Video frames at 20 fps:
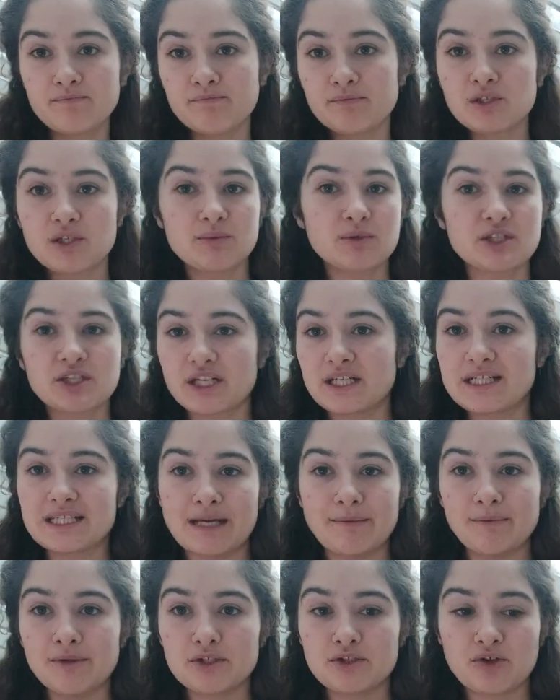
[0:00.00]
So I'm just going to
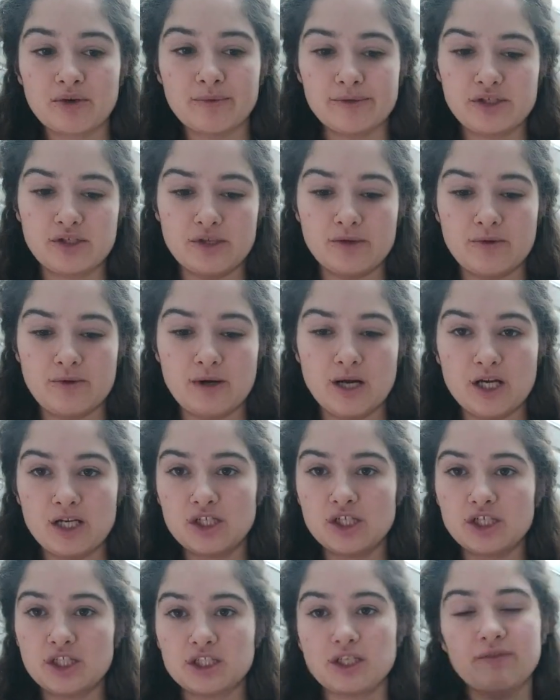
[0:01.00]
assemble the tiramisu,
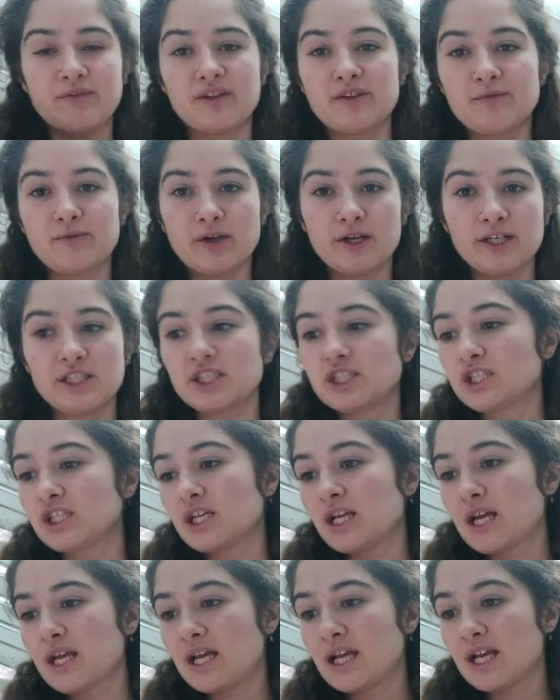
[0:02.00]
shove it in the
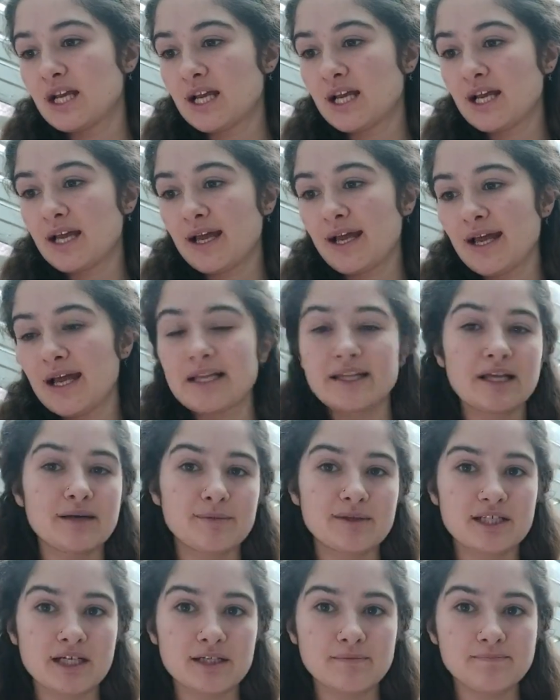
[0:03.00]
fridge, and that'll
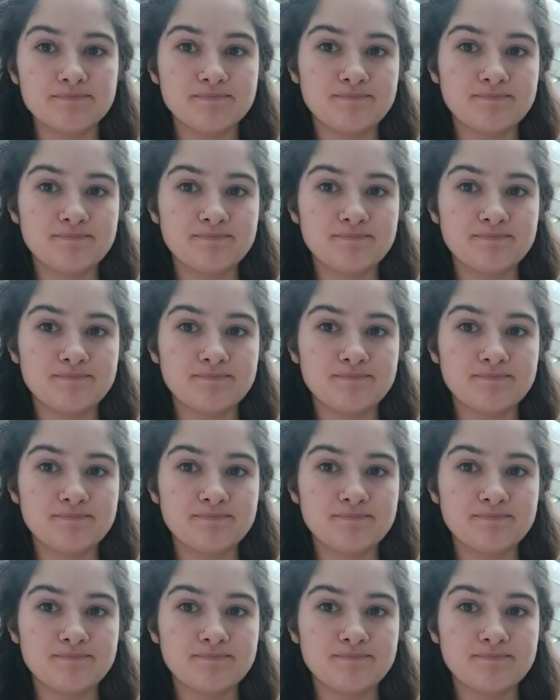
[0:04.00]
be done.